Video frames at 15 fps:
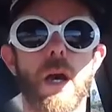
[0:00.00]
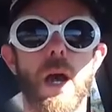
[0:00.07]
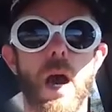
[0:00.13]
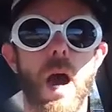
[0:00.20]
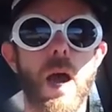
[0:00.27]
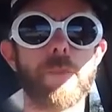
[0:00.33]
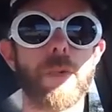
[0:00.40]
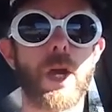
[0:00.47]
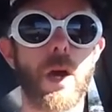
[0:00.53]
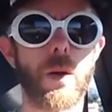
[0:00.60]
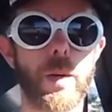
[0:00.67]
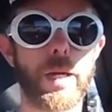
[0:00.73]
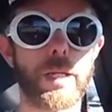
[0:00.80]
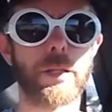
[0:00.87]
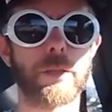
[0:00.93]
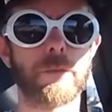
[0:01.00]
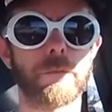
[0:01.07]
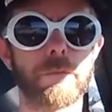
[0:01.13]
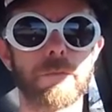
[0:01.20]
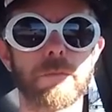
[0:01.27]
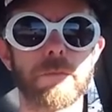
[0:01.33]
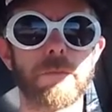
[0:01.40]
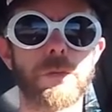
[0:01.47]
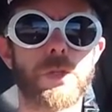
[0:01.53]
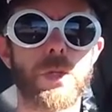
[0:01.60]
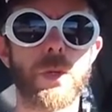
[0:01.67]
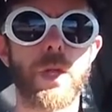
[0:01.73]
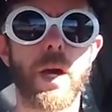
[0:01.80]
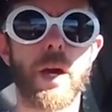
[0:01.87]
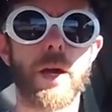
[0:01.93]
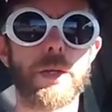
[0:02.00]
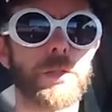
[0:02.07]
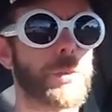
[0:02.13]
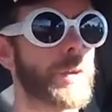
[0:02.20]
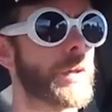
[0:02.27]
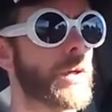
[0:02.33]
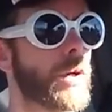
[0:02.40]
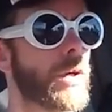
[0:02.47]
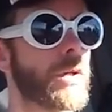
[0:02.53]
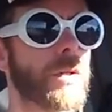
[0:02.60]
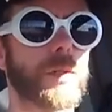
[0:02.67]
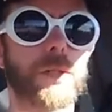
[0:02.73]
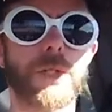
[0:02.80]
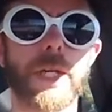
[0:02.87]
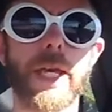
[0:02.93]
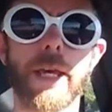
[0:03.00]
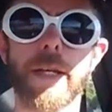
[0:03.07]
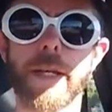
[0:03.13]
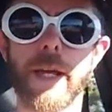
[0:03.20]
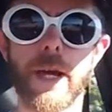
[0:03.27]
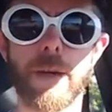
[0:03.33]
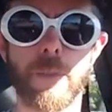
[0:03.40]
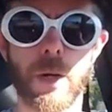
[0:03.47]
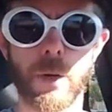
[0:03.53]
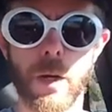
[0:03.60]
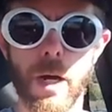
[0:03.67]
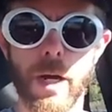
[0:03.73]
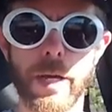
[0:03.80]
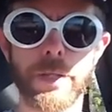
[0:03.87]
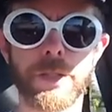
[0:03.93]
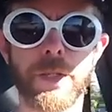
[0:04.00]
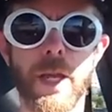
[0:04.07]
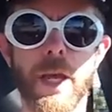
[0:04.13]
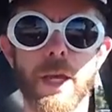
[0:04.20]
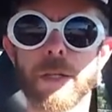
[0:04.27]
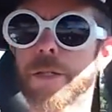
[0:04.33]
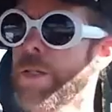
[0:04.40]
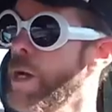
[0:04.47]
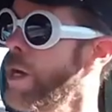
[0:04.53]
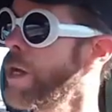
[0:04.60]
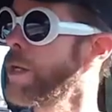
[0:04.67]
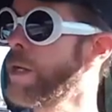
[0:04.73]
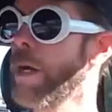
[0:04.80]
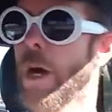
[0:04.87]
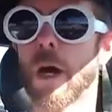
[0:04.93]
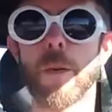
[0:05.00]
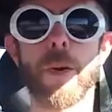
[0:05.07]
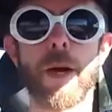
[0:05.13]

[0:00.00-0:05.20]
I'm going to the hospital to get an MRI scan done on my